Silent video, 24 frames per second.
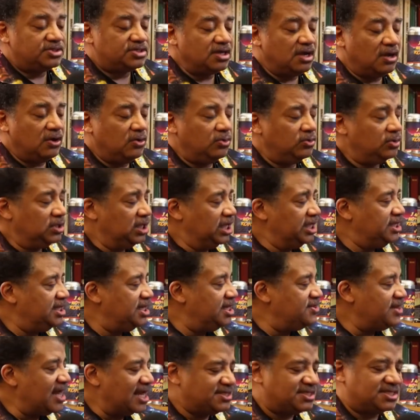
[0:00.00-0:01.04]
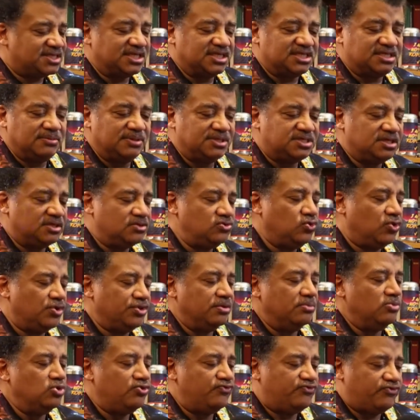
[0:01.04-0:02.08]
So in that system, let's ignore
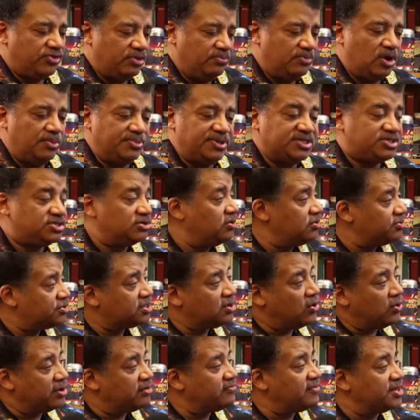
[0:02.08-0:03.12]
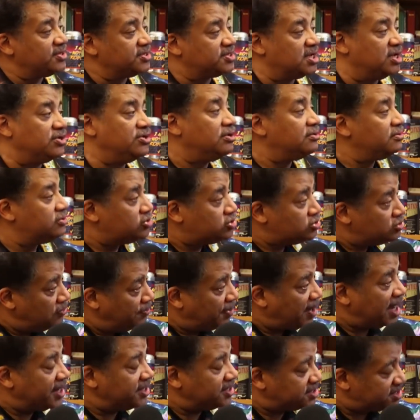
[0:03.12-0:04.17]
the moon for the moment. It's Earth going around the sun, another
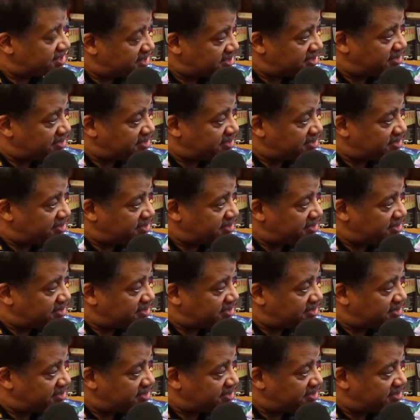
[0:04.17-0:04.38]
two-body system.